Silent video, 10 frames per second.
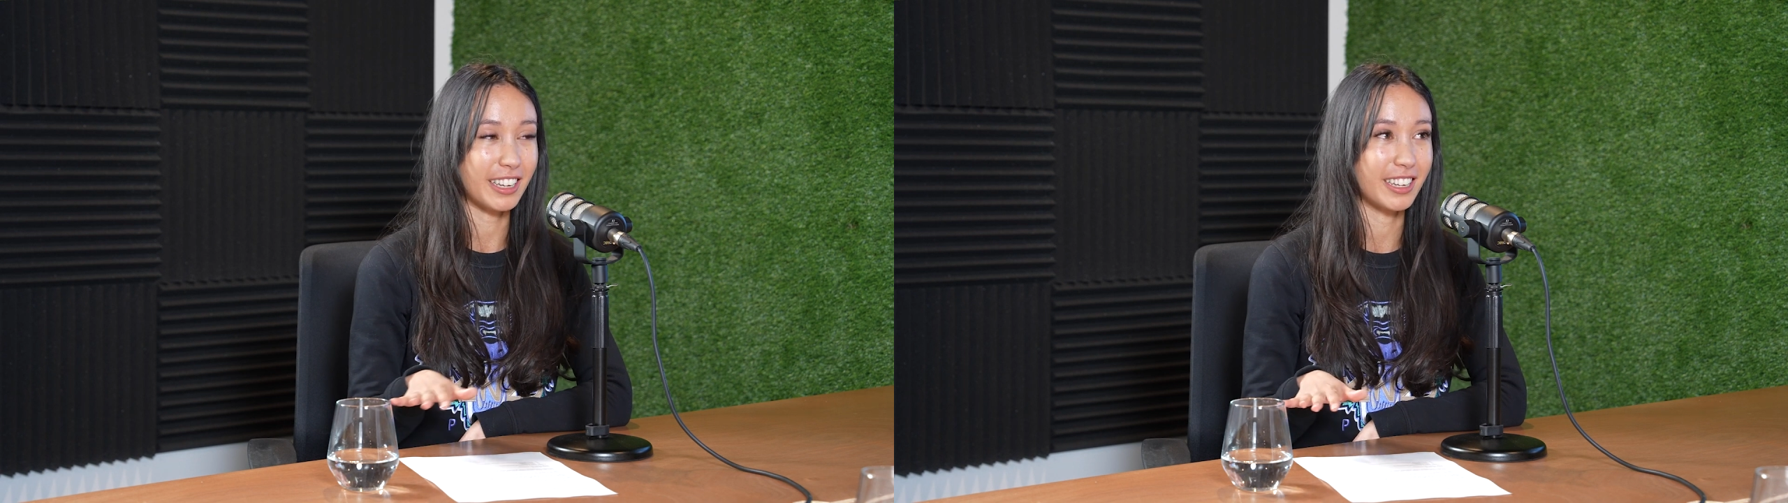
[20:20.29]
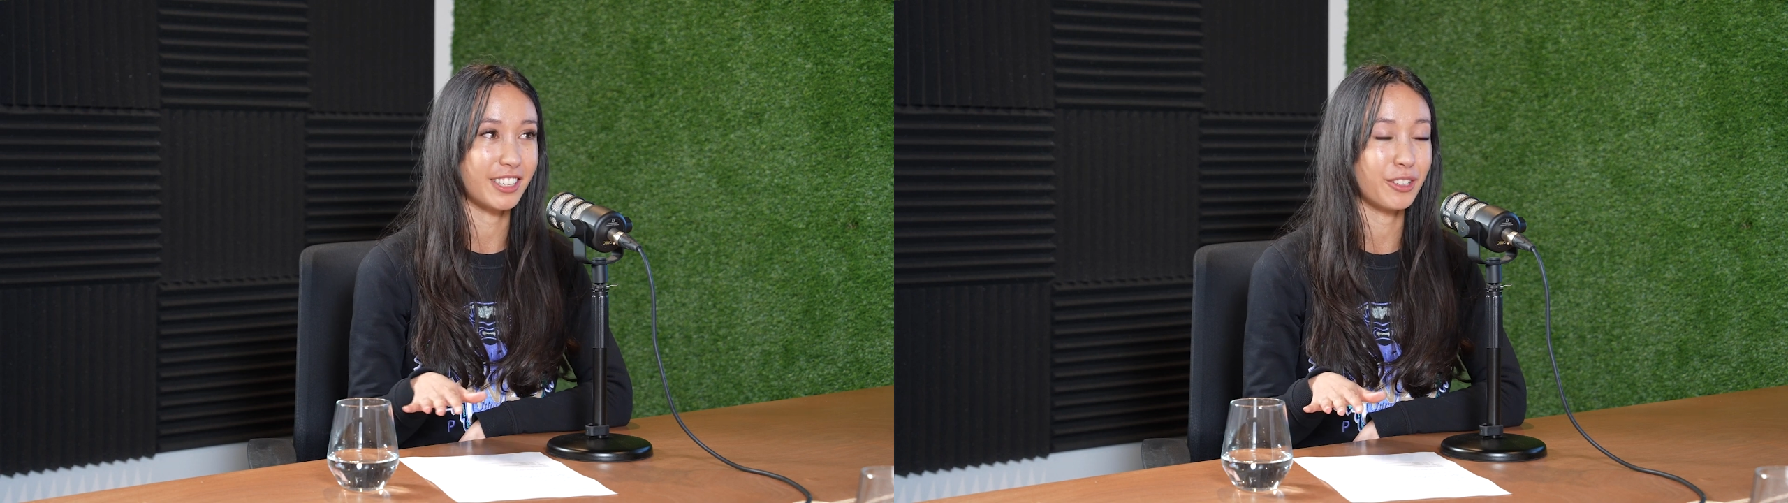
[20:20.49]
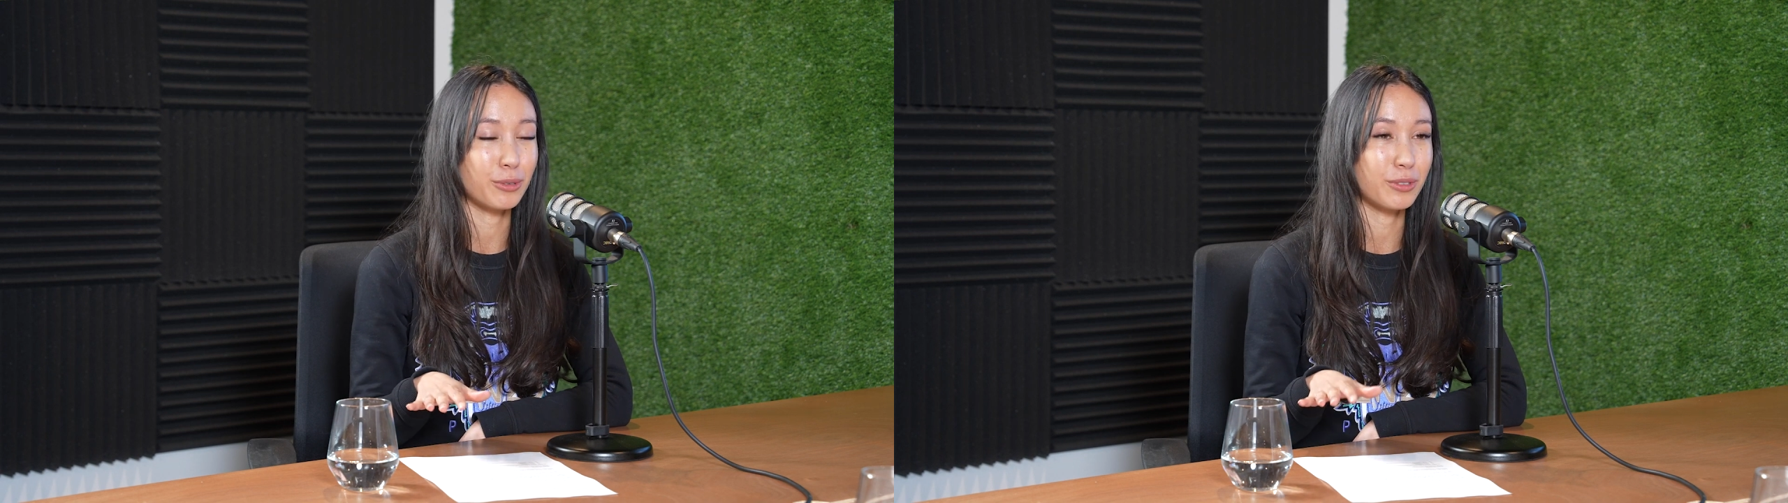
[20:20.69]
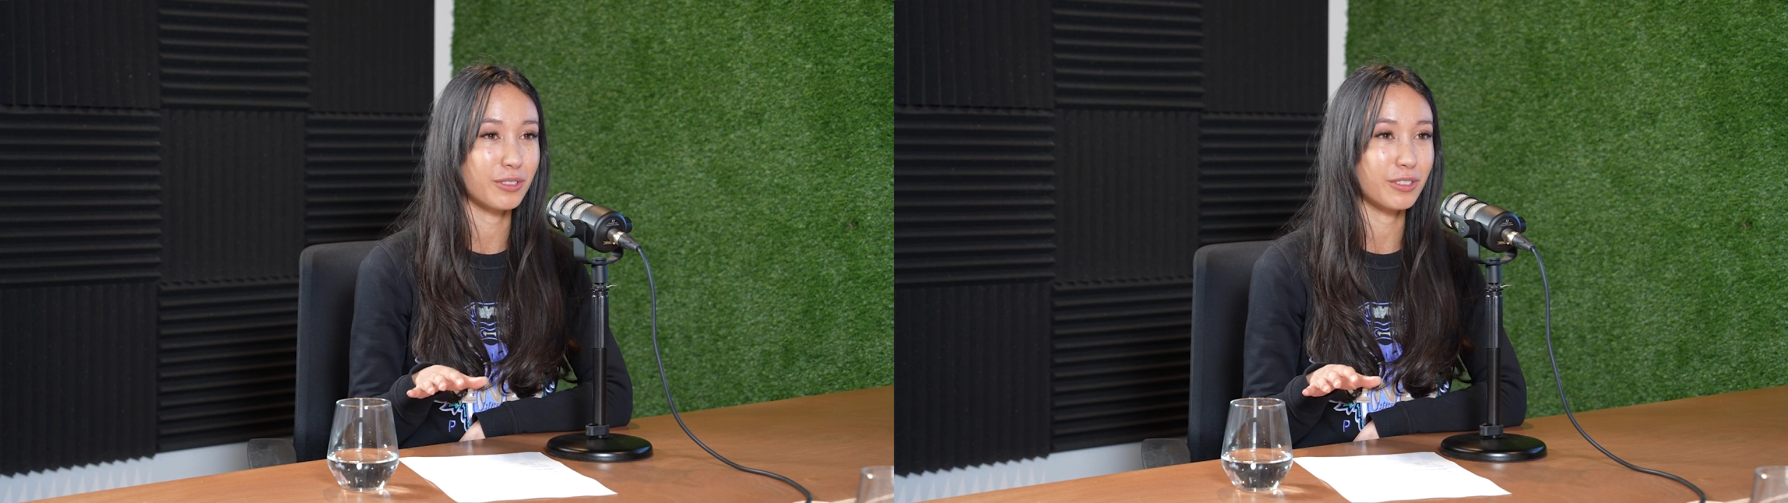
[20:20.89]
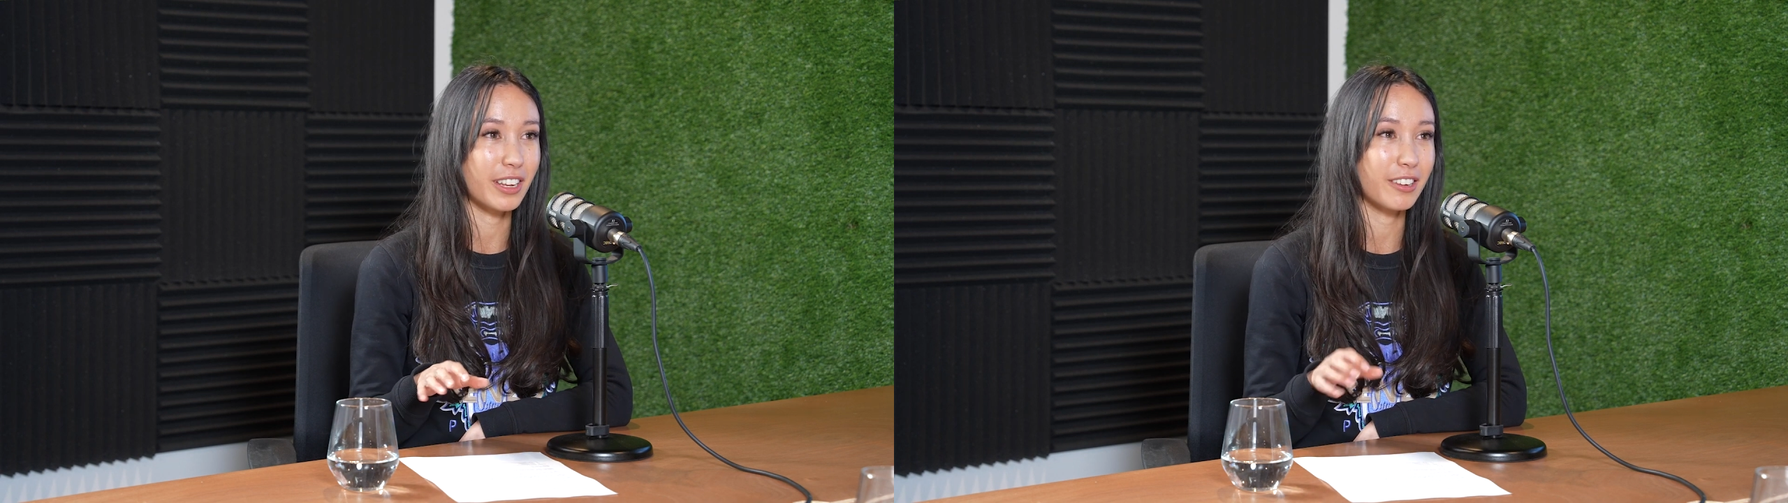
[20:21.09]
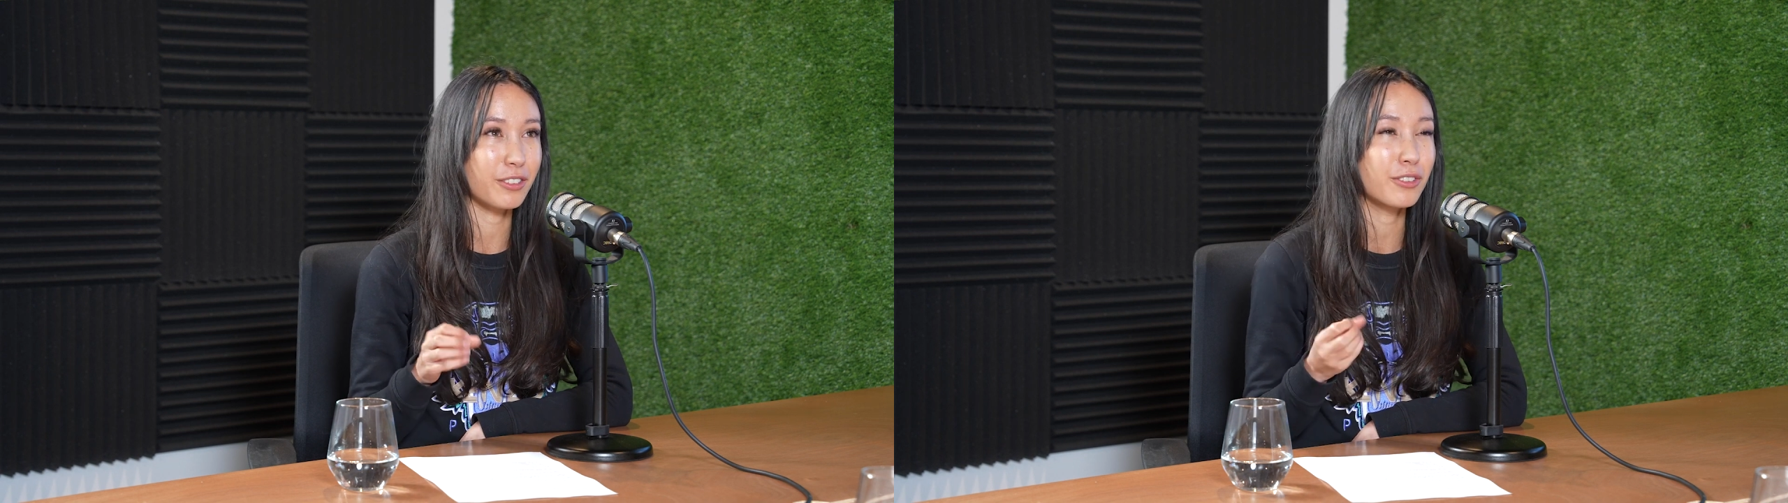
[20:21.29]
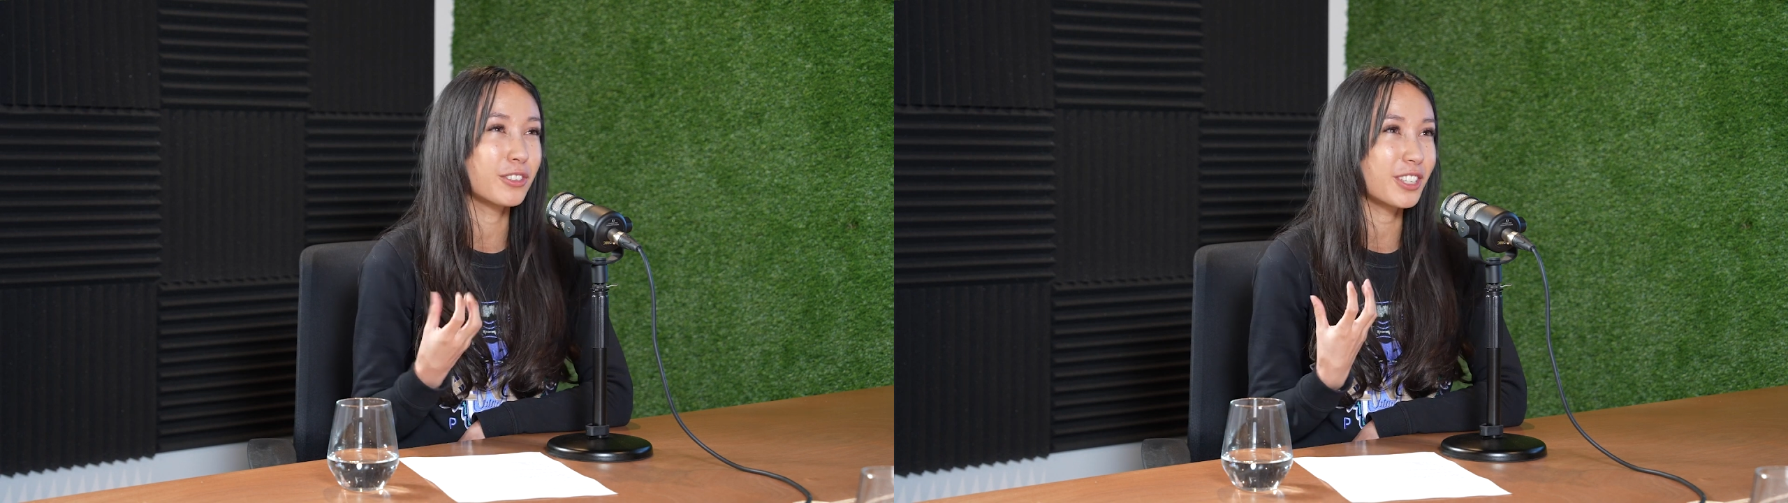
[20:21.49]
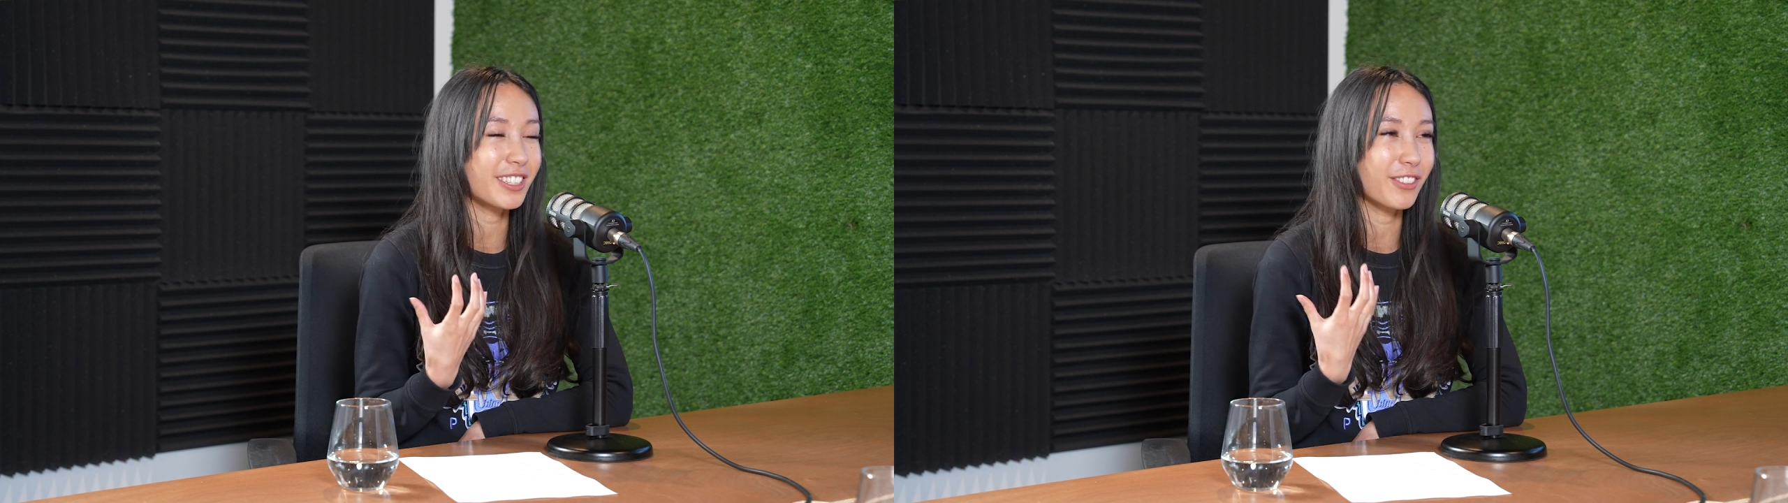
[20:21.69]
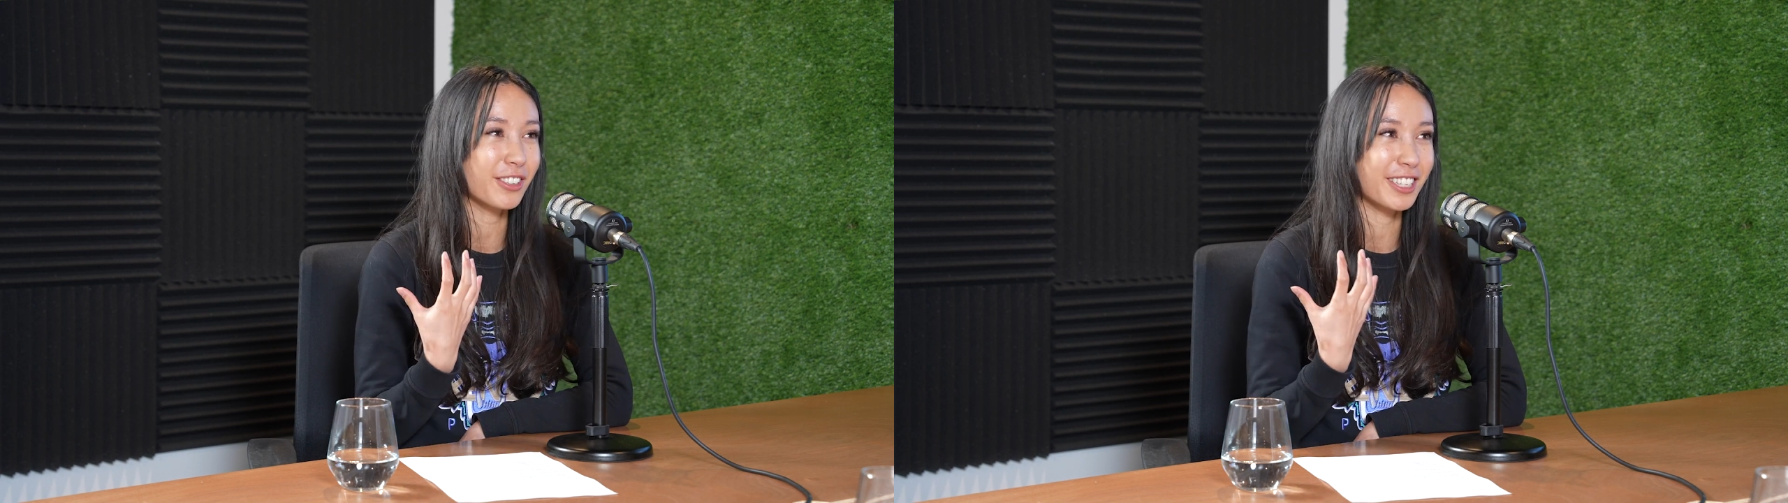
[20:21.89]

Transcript: you just feel